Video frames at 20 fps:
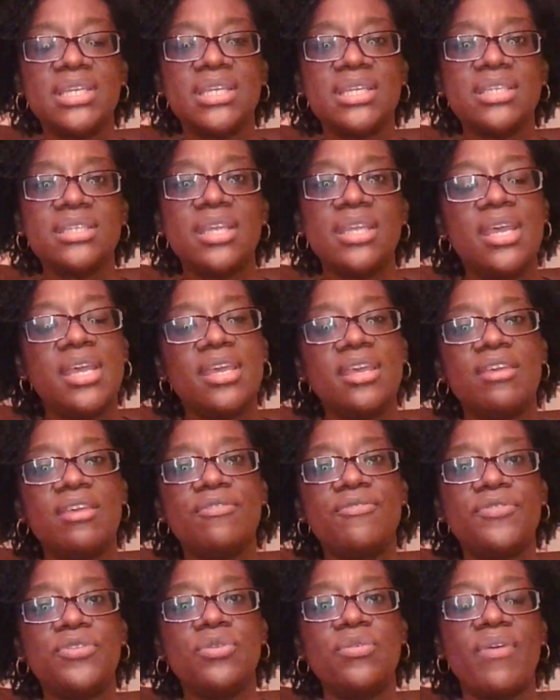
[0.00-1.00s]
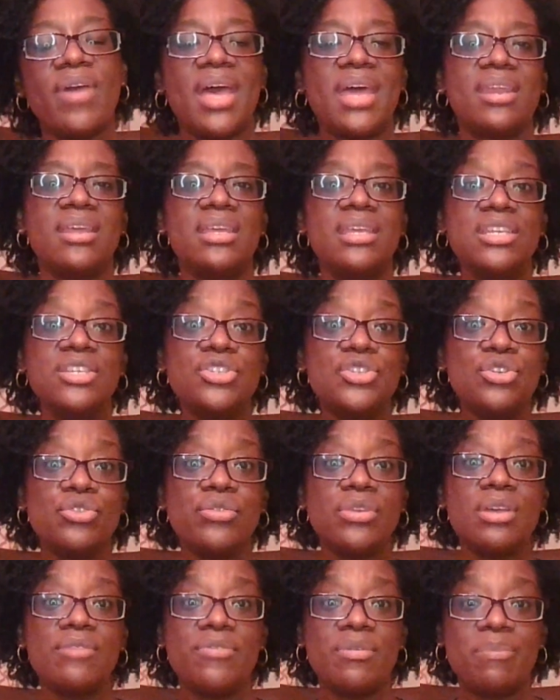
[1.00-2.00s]
is if you had a
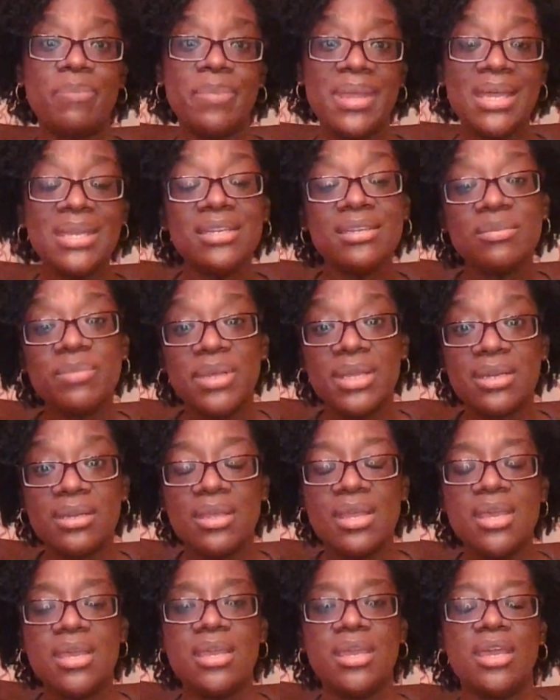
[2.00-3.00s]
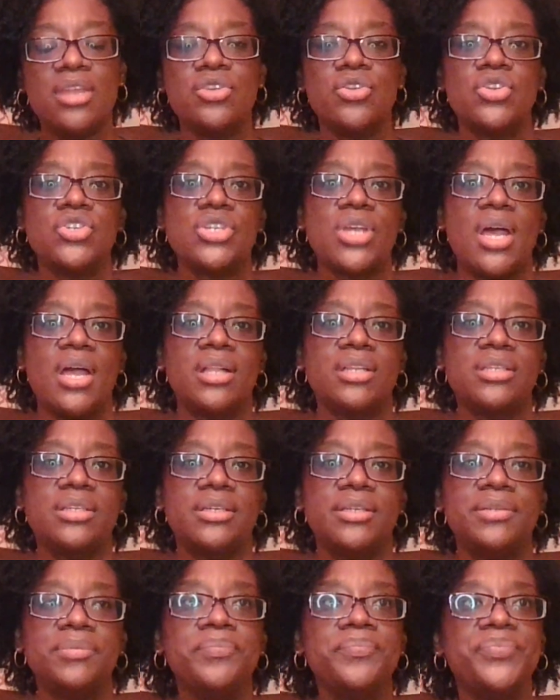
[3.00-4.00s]
history of abandonment in your
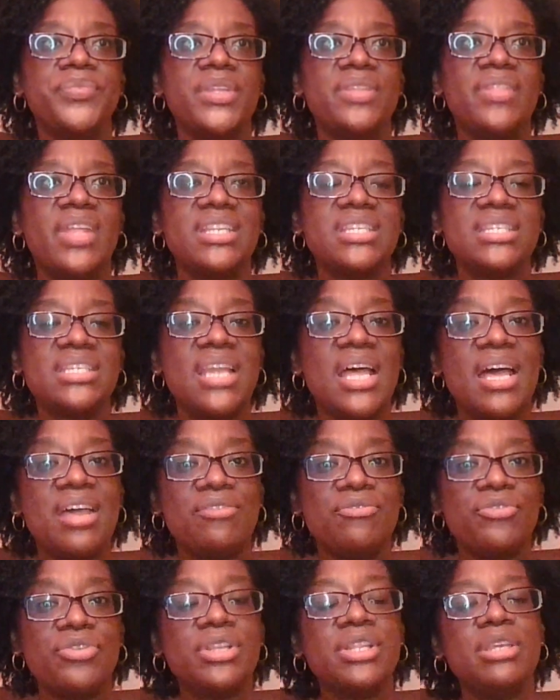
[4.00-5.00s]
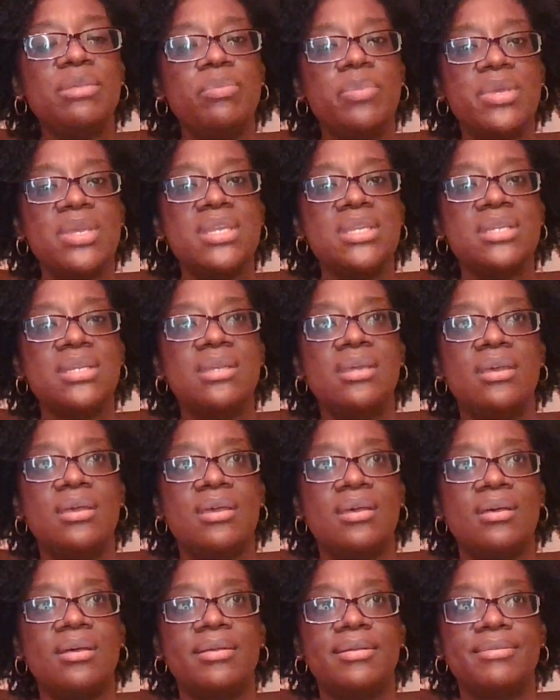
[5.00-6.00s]
childhood that's not really been
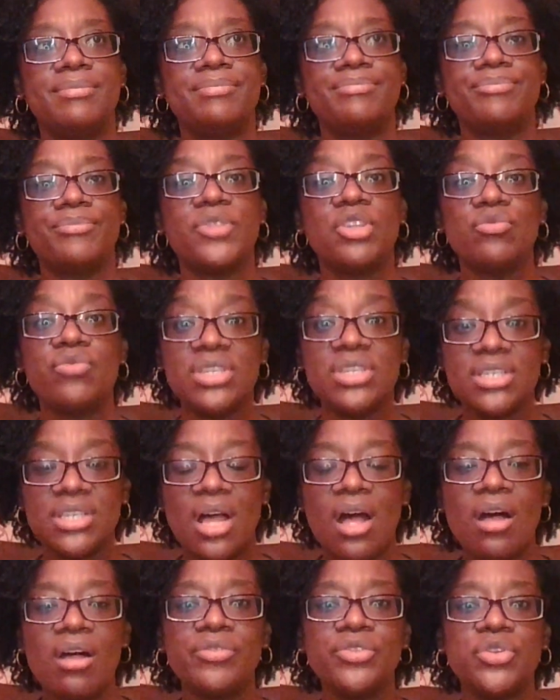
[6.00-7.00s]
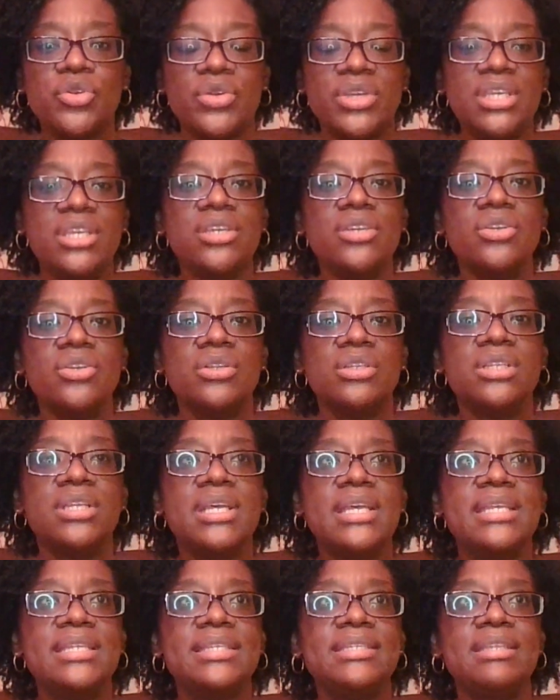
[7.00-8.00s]
resolved or healed,
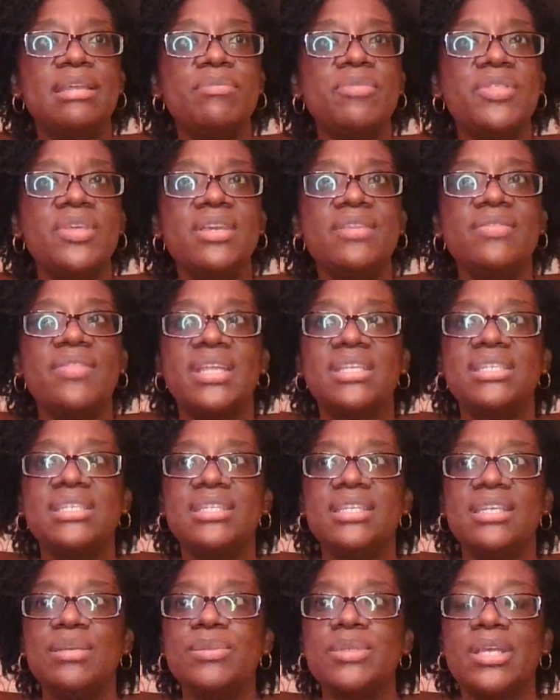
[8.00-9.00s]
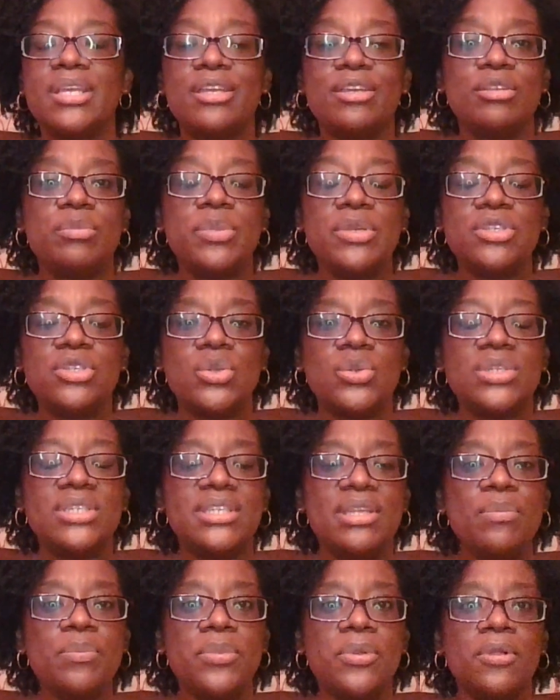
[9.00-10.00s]
something that seems like it could be so
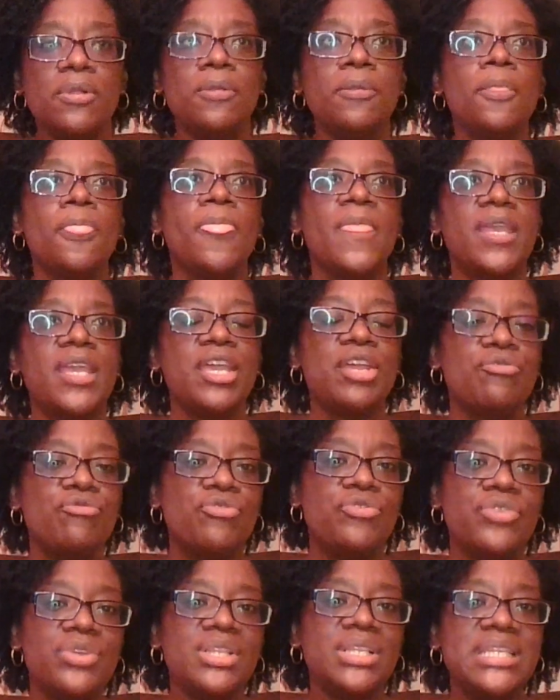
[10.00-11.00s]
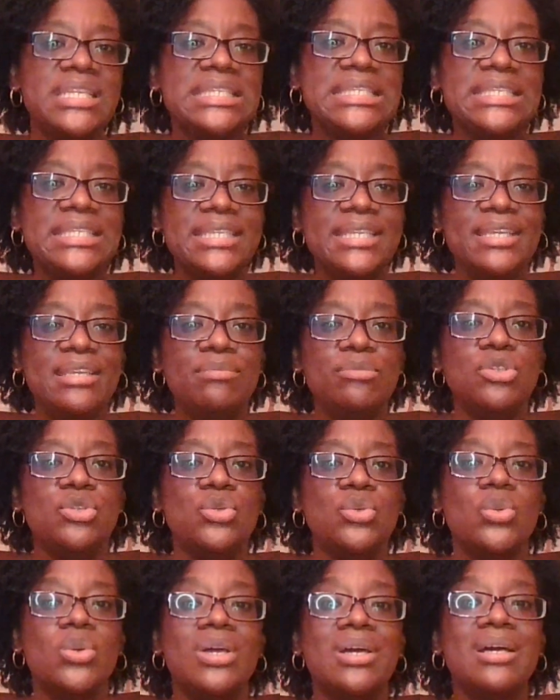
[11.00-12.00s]
simple can really seem
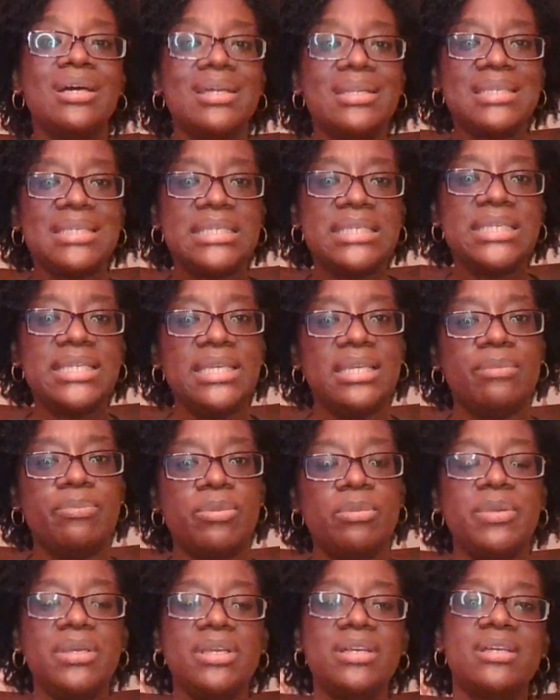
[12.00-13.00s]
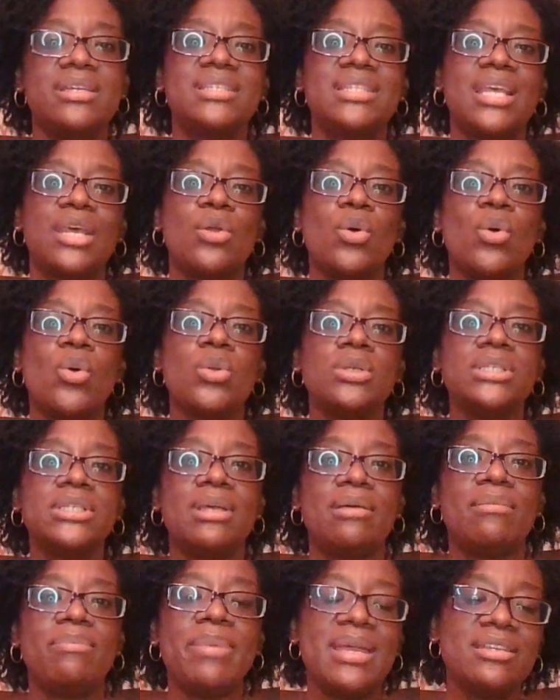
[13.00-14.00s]
to cut deep because that old
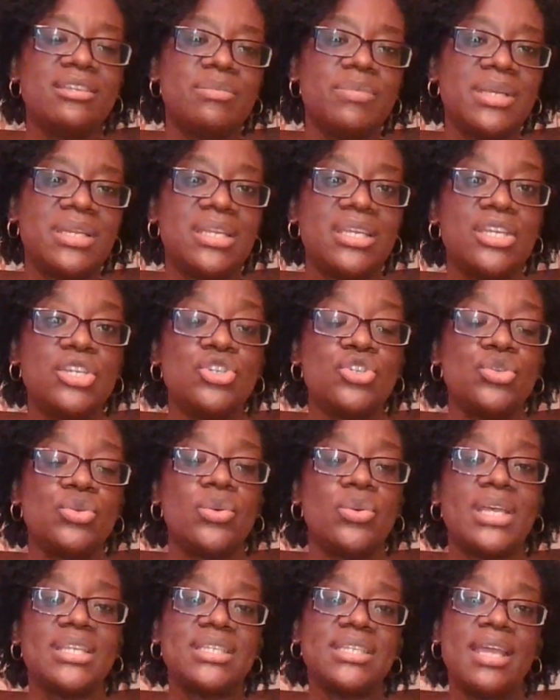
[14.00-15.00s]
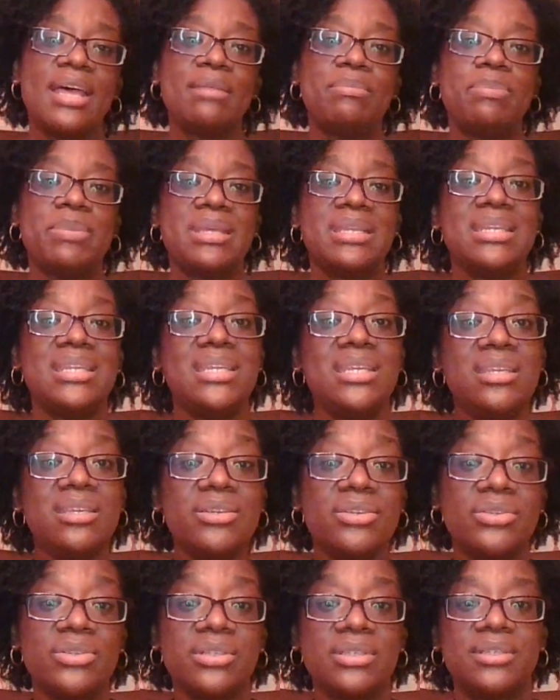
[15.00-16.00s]
abandonment issue has not been
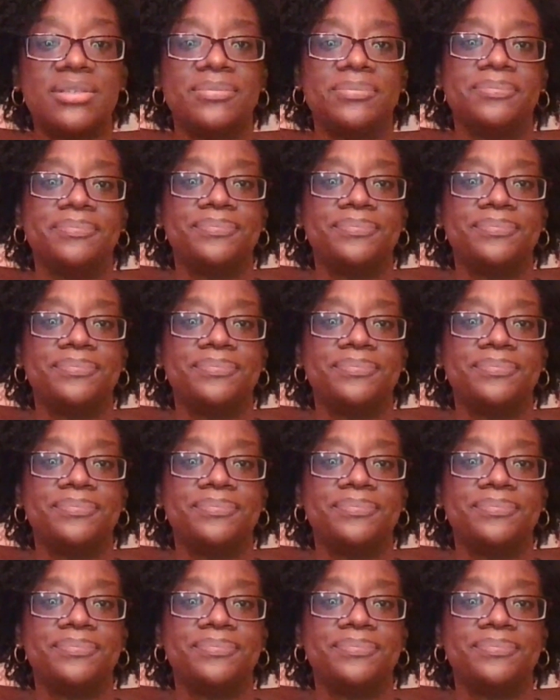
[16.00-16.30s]
healed.